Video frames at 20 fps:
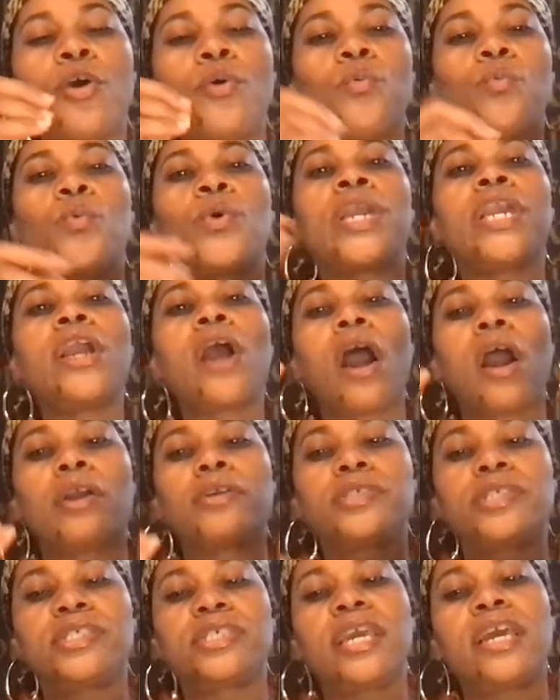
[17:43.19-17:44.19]
we
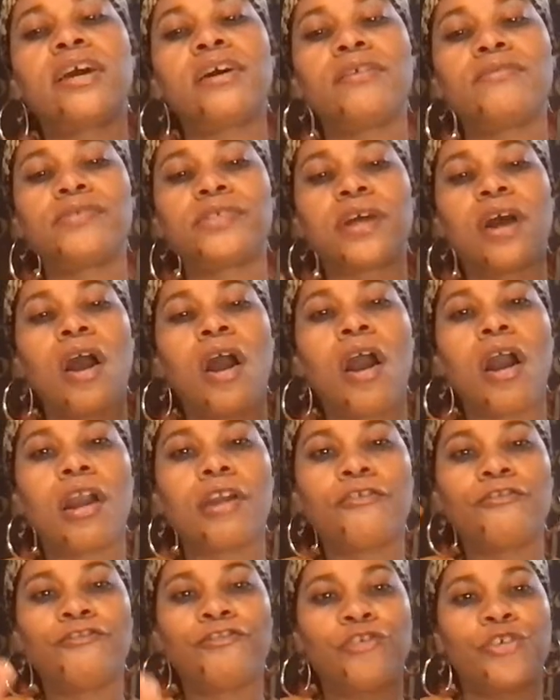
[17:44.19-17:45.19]
ourselves
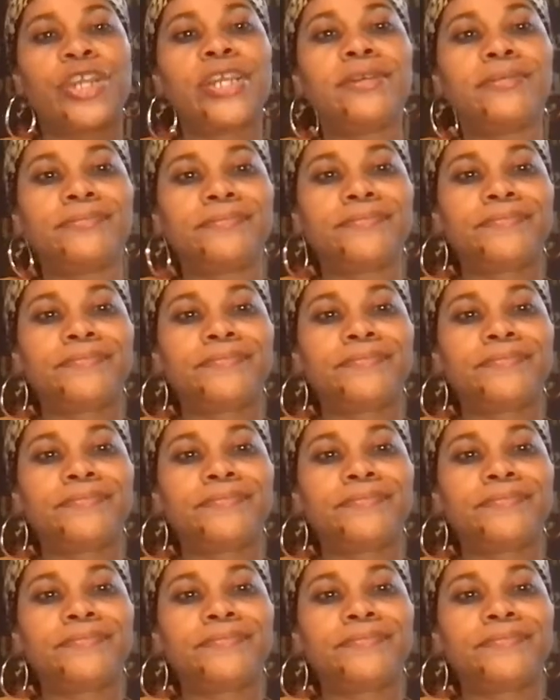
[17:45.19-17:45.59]
are free.